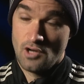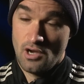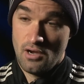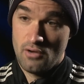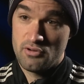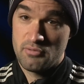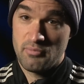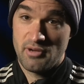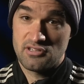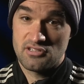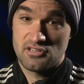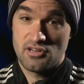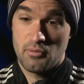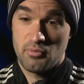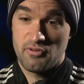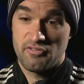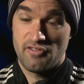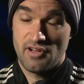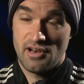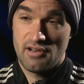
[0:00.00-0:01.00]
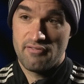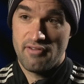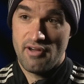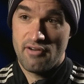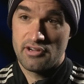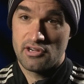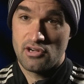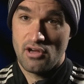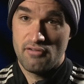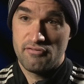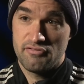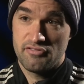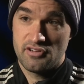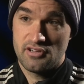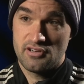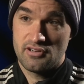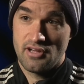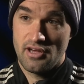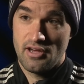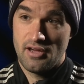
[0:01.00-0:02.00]
I would imagine he'll be feeling very
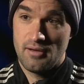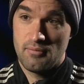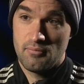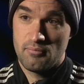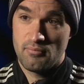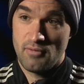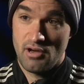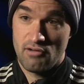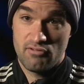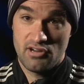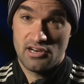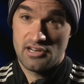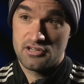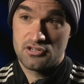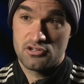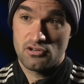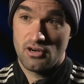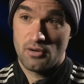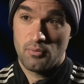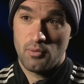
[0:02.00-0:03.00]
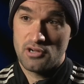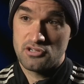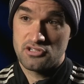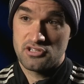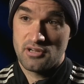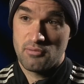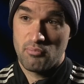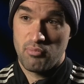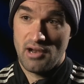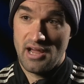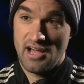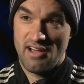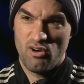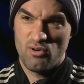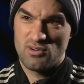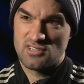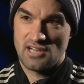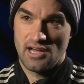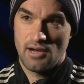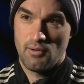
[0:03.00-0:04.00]
confident. I really enjoyed watching him play. I
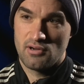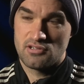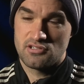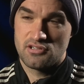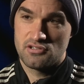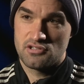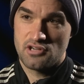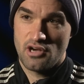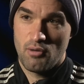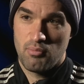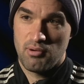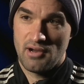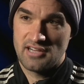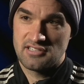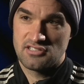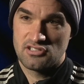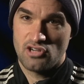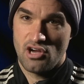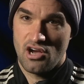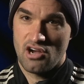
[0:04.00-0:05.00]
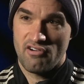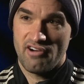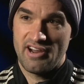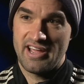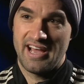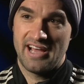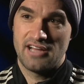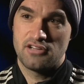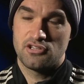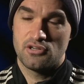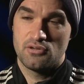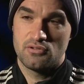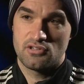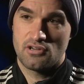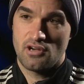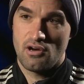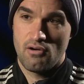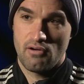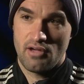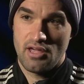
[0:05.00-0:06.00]
always like watching Joe play because he's got a great attitude to
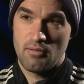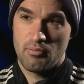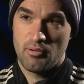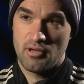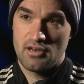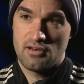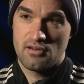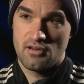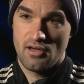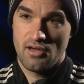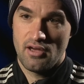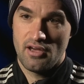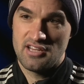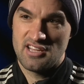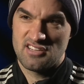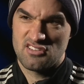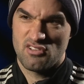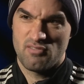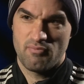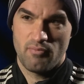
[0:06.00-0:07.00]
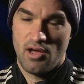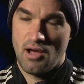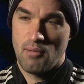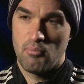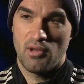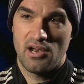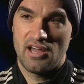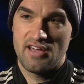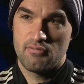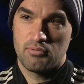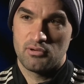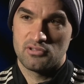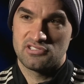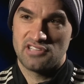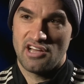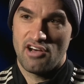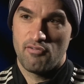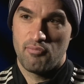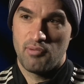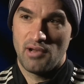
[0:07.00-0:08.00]
goalkeeping. He has an unbelievable
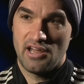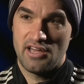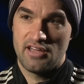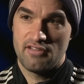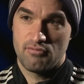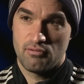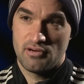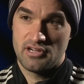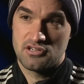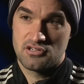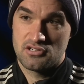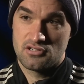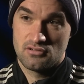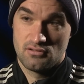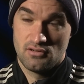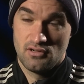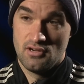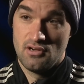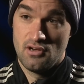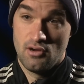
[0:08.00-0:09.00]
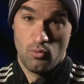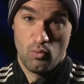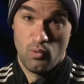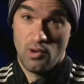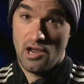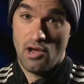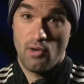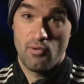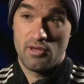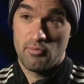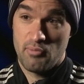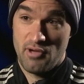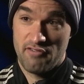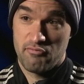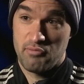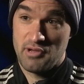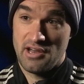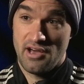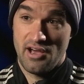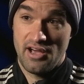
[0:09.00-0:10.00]
self-belief, which will only have
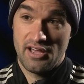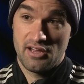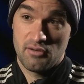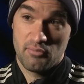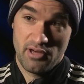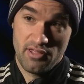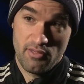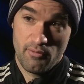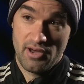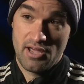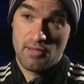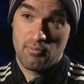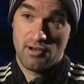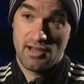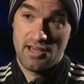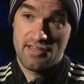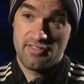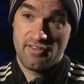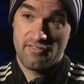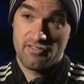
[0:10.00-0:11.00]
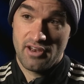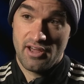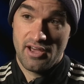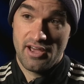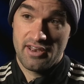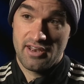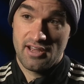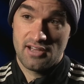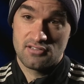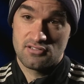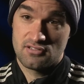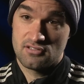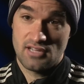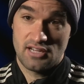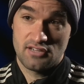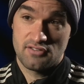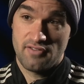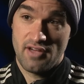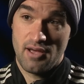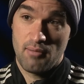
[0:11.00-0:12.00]
been heightened by the way he played the other night, and
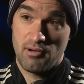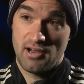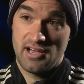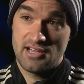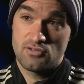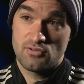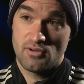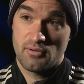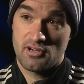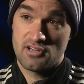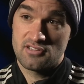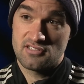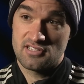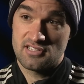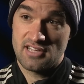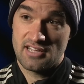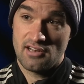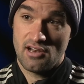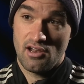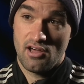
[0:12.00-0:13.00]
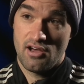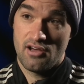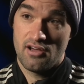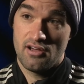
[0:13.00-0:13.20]
that's fair play to him because he's had a